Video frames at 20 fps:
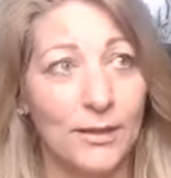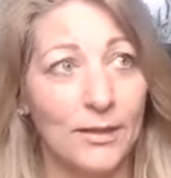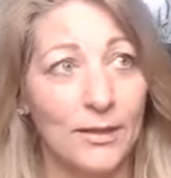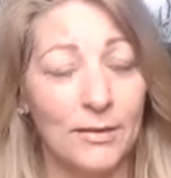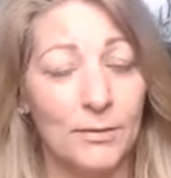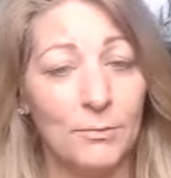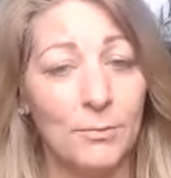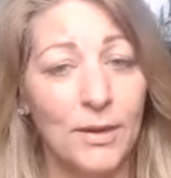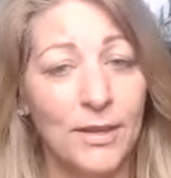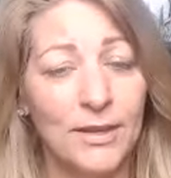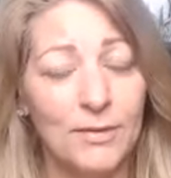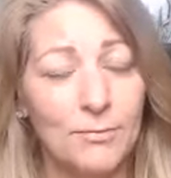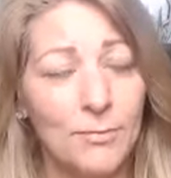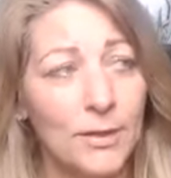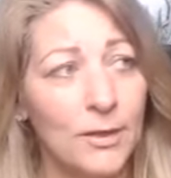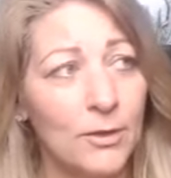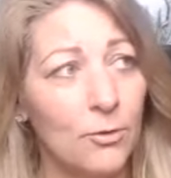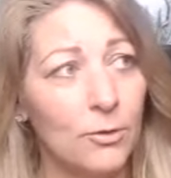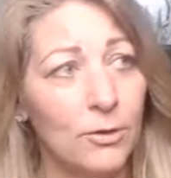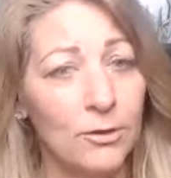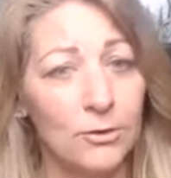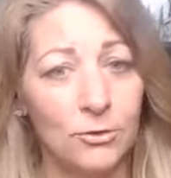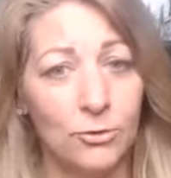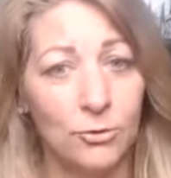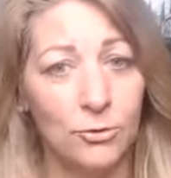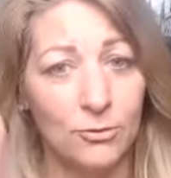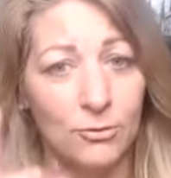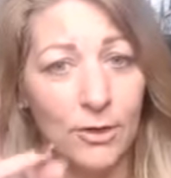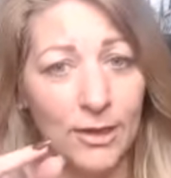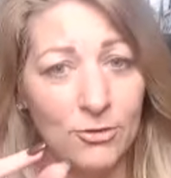and it might even be going into
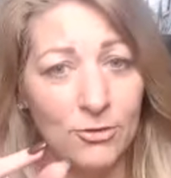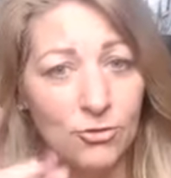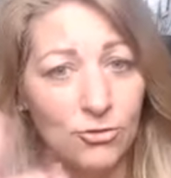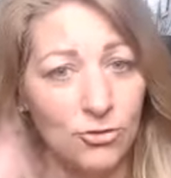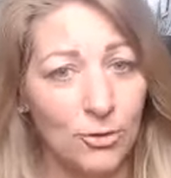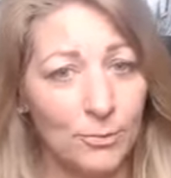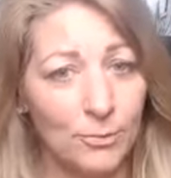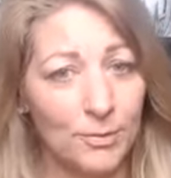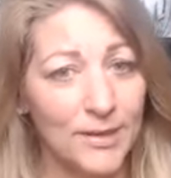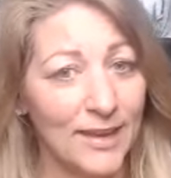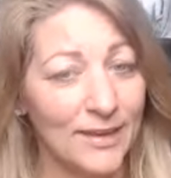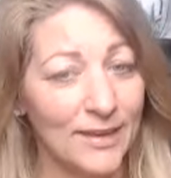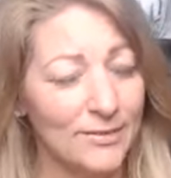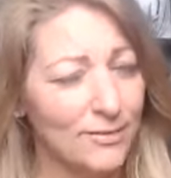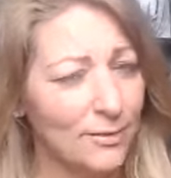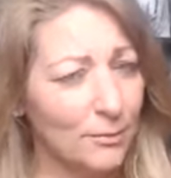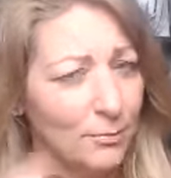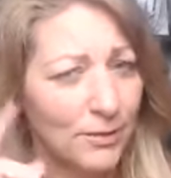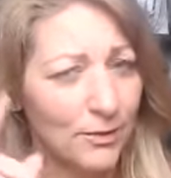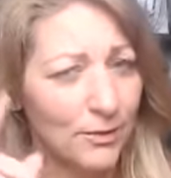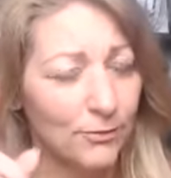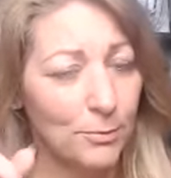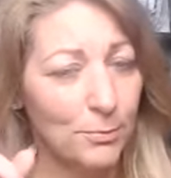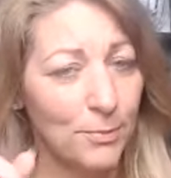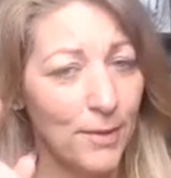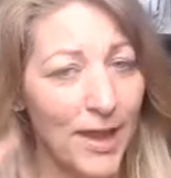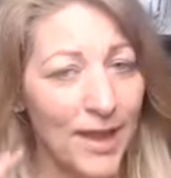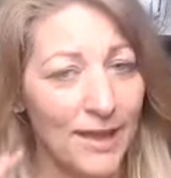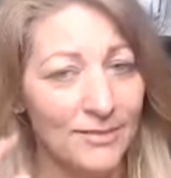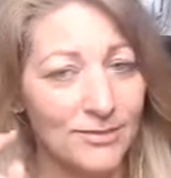a relationship again something of the
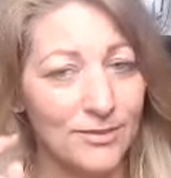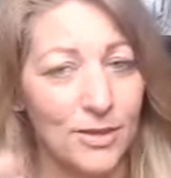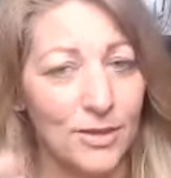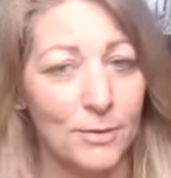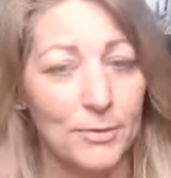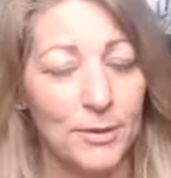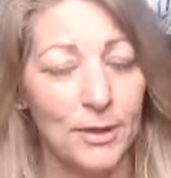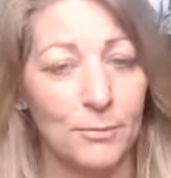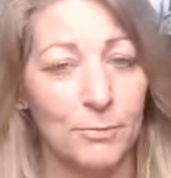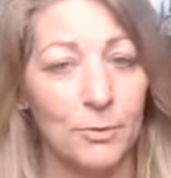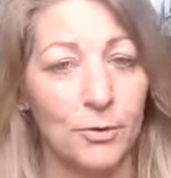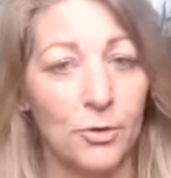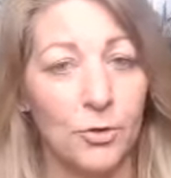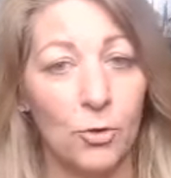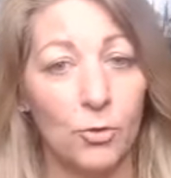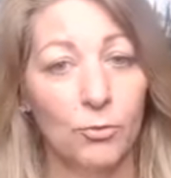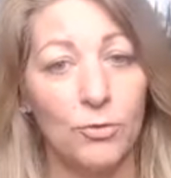past coming up or go,